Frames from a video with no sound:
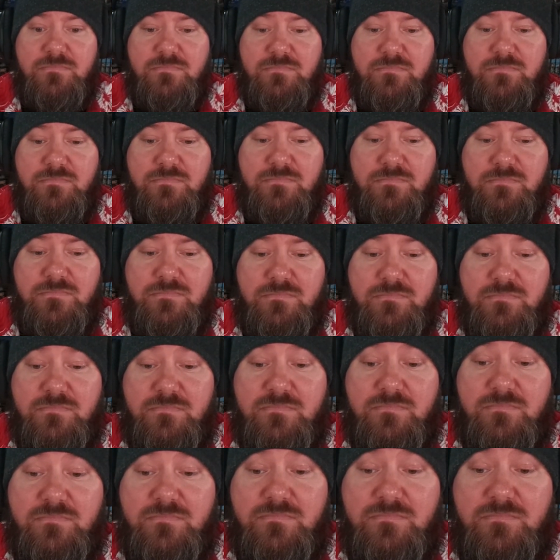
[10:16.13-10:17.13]

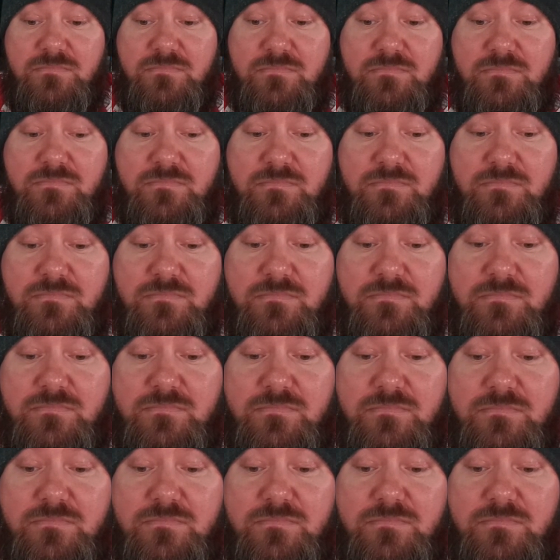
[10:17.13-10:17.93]
Nobody speaks.